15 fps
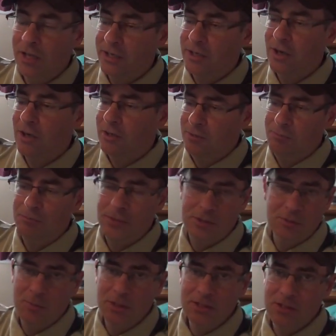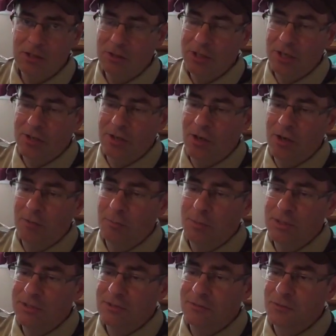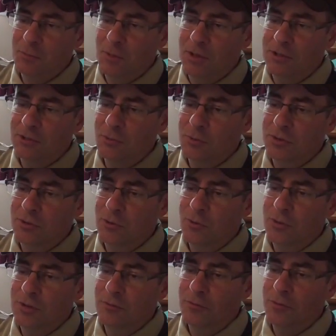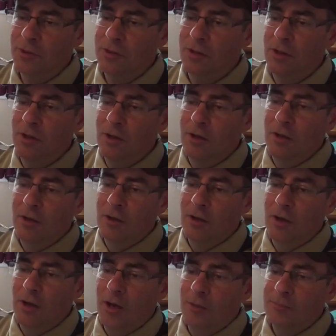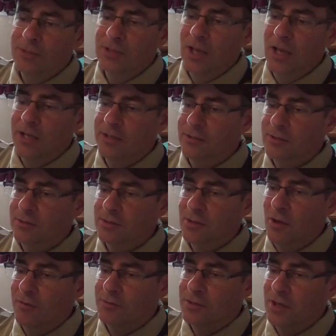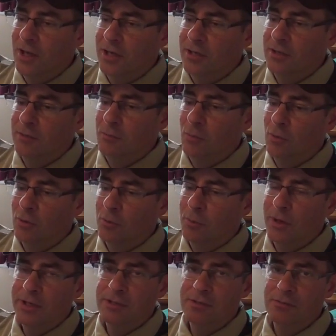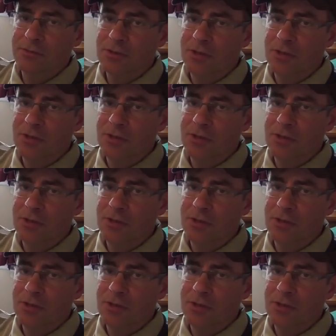It's basically a cut piece of sponge with 2 different sides, a soft side and a more abrasive